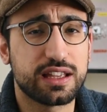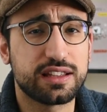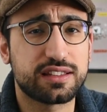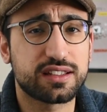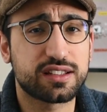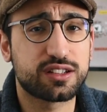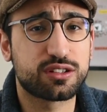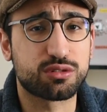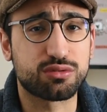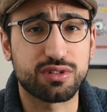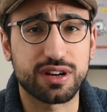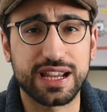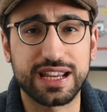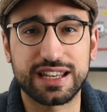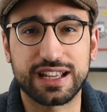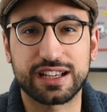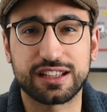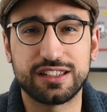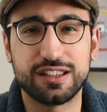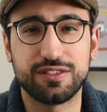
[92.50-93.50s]
It's a
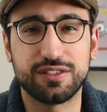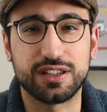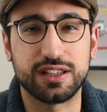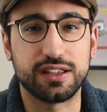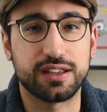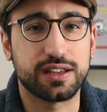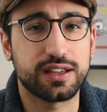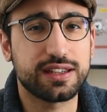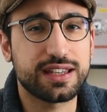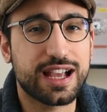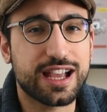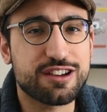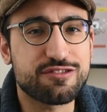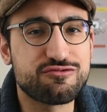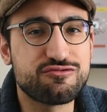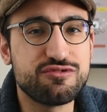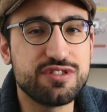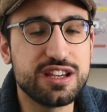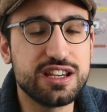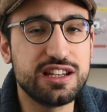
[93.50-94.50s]
great activity and I
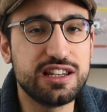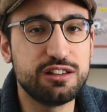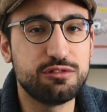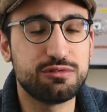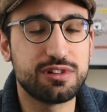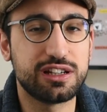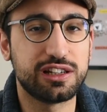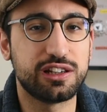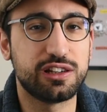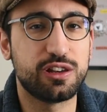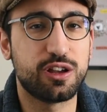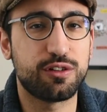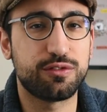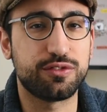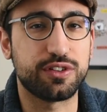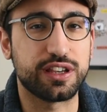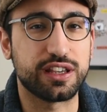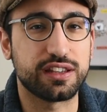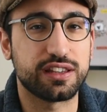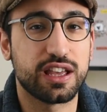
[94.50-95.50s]
really
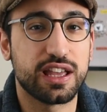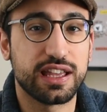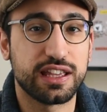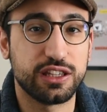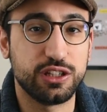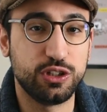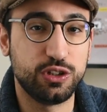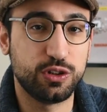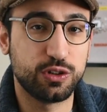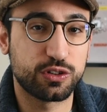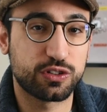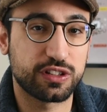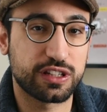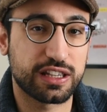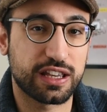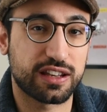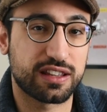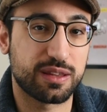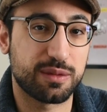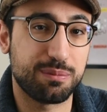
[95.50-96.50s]
love it,
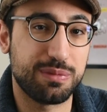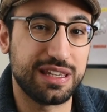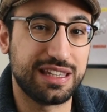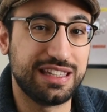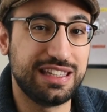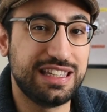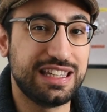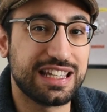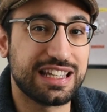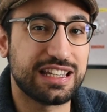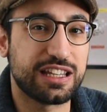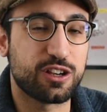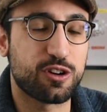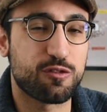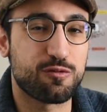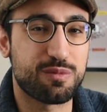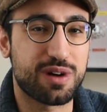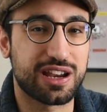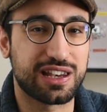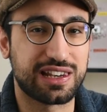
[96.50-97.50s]
using it at the
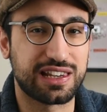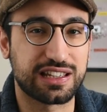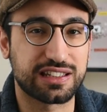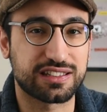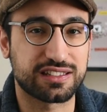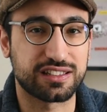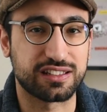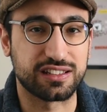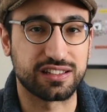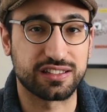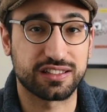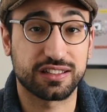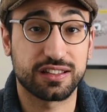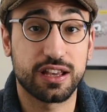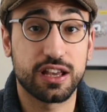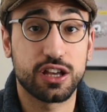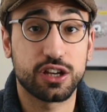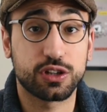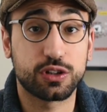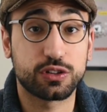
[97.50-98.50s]
beginning of my lessons
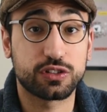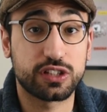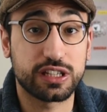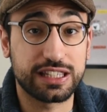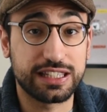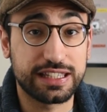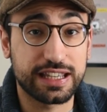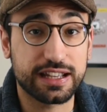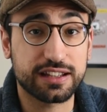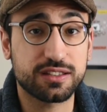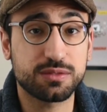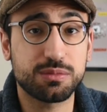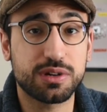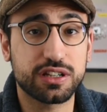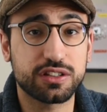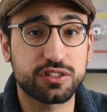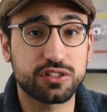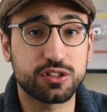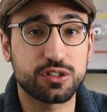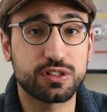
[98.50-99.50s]
because it gets
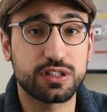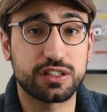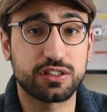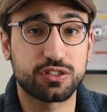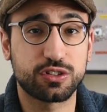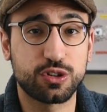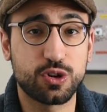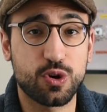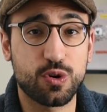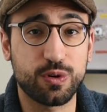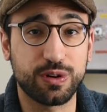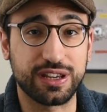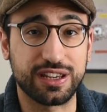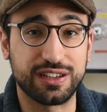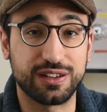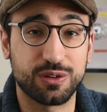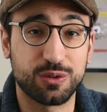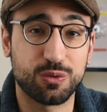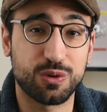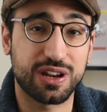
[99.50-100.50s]
my students
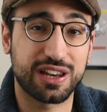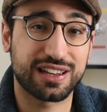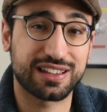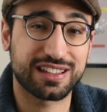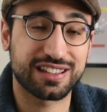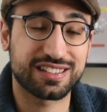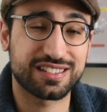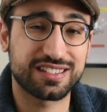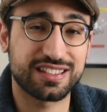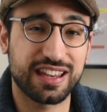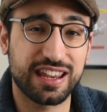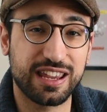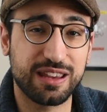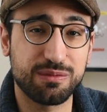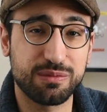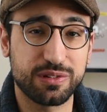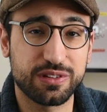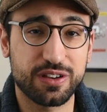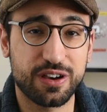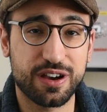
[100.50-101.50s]
going while at the
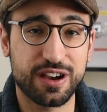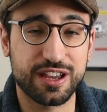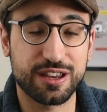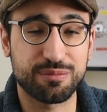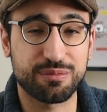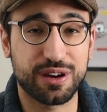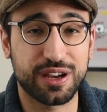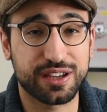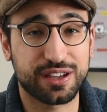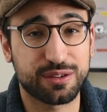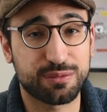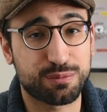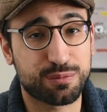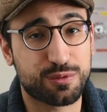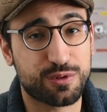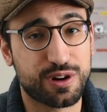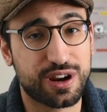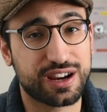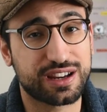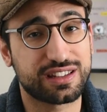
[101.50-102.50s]
same time I can
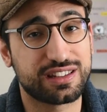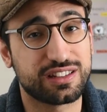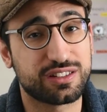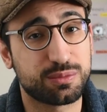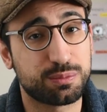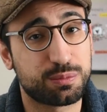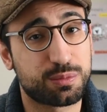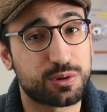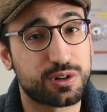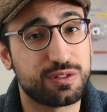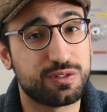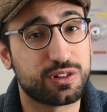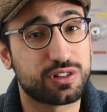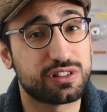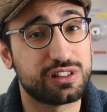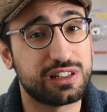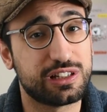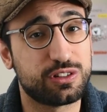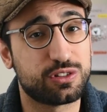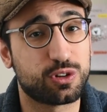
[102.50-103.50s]
practice
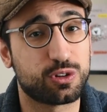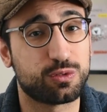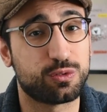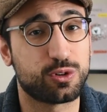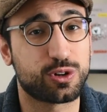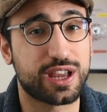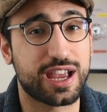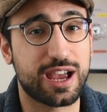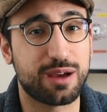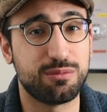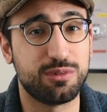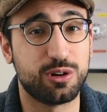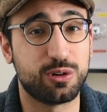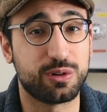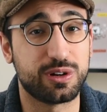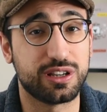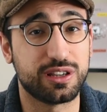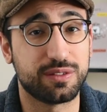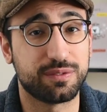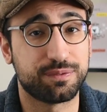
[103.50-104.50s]
previously taught
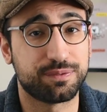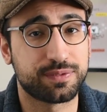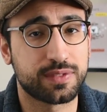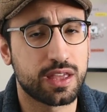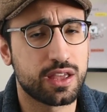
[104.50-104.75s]
vocabulary.